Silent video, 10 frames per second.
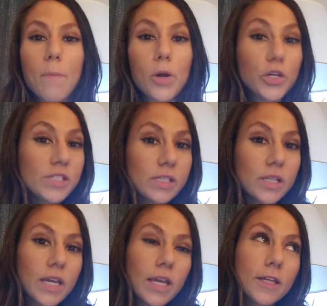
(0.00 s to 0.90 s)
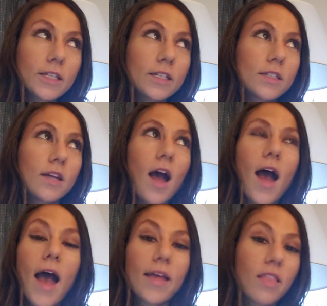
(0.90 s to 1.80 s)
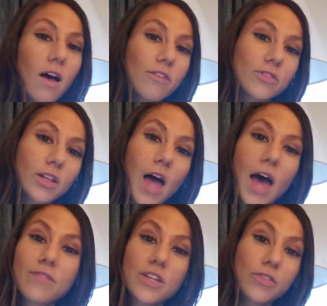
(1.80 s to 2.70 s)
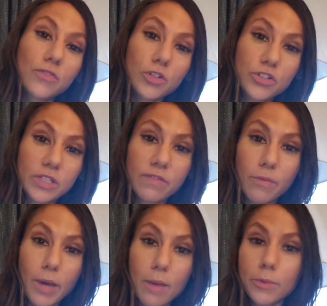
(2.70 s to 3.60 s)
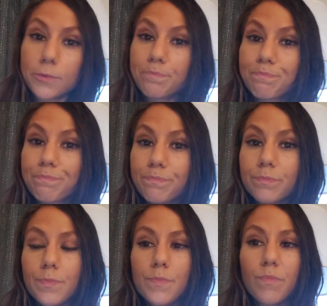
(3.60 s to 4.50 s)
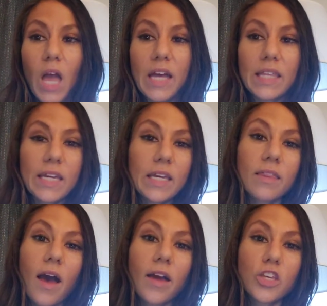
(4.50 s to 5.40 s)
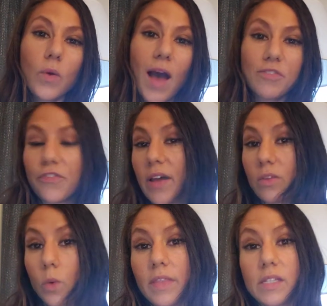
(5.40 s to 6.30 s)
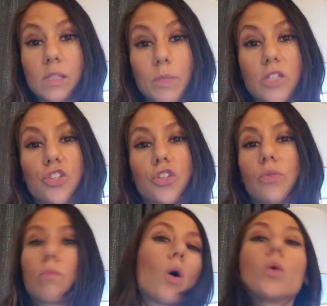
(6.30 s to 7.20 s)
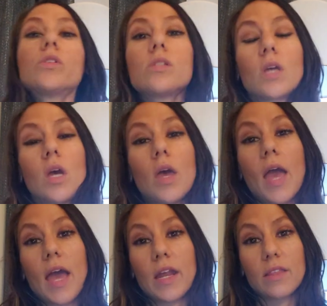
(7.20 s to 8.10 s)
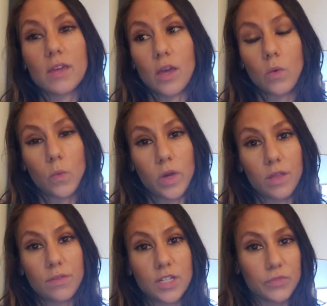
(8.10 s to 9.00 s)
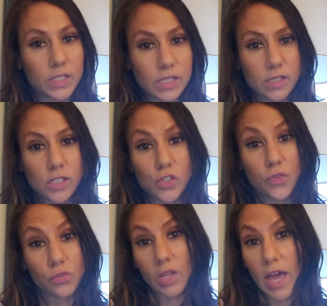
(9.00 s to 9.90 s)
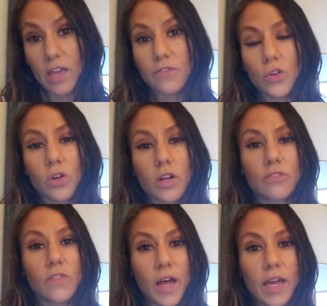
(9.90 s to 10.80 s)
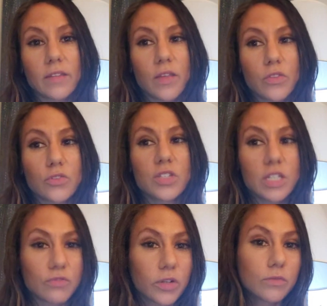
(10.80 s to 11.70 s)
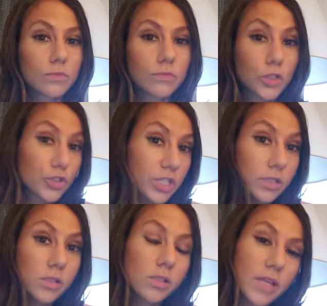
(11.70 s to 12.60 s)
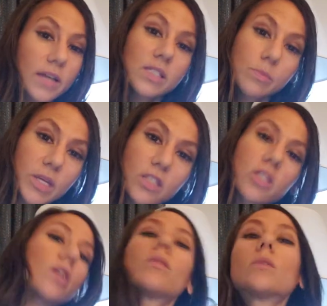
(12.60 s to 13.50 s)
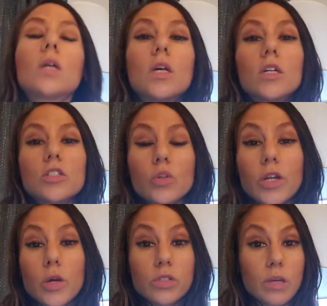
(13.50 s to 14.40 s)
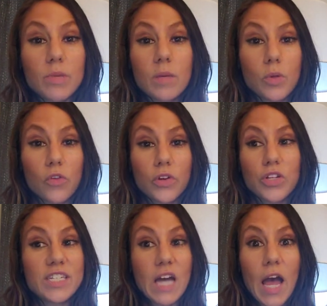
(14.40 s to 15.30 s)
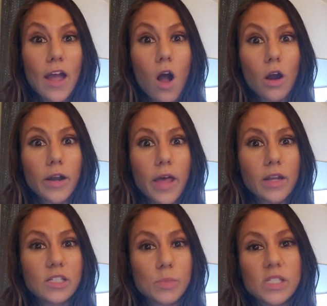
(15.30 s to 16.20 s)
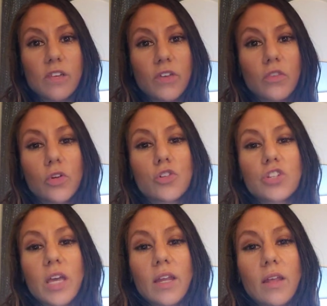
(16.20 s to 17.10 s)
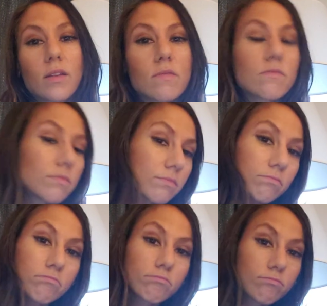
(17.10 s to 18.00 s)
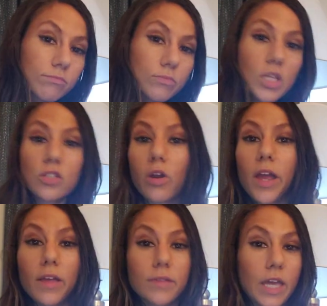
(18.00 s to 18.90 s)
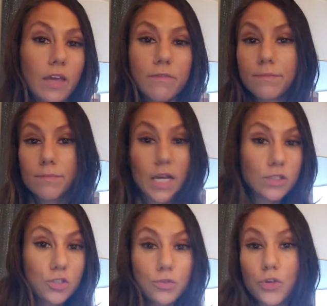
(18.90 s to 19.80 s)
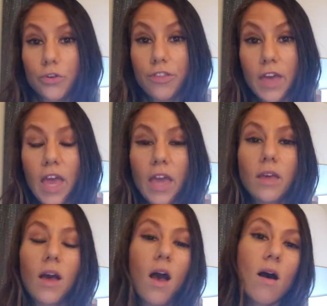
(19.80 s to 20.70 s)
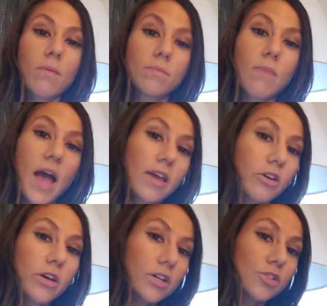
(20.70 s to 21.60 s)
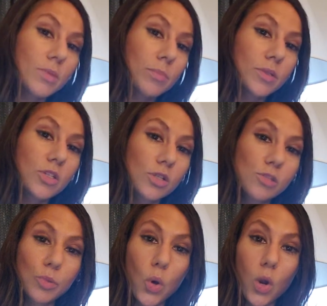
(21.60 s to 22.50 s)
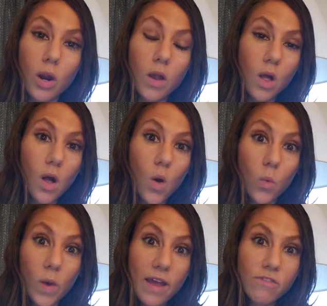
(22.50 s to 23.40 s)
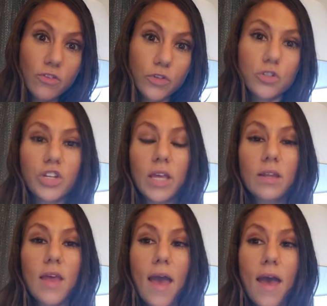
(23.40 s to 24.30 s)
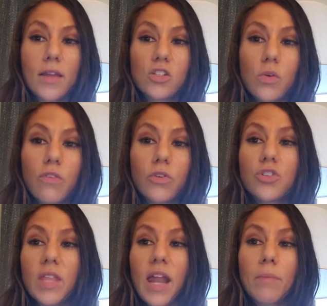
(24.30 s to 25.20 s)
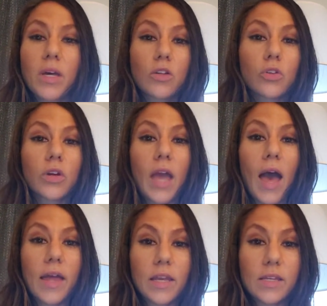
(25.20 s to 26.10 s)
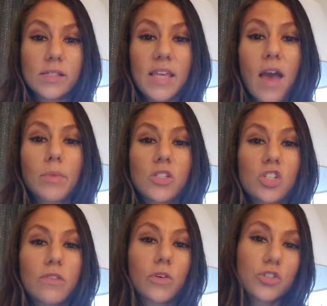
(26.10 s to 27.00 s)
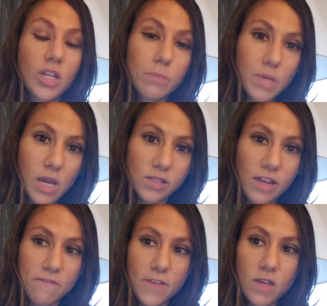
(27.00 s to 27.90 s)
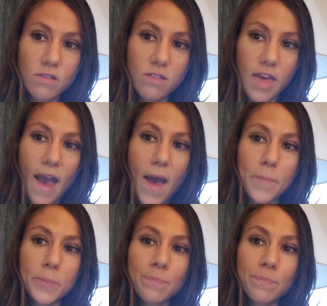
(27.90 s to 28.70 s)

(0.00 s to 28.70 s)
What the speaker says: Personally, I love a lot of different versions of the Bible. I think that you have to find the that speaks to you the most. And I think with different seasons of your life, you're going to find that there's different versions that speak to you. So I know some people are very die-hard on a specific version, and that's great. Like, if that's your thing, I encourage people to explore whatever version. And so the version that I'm going to look at is the MSG version, because I feel that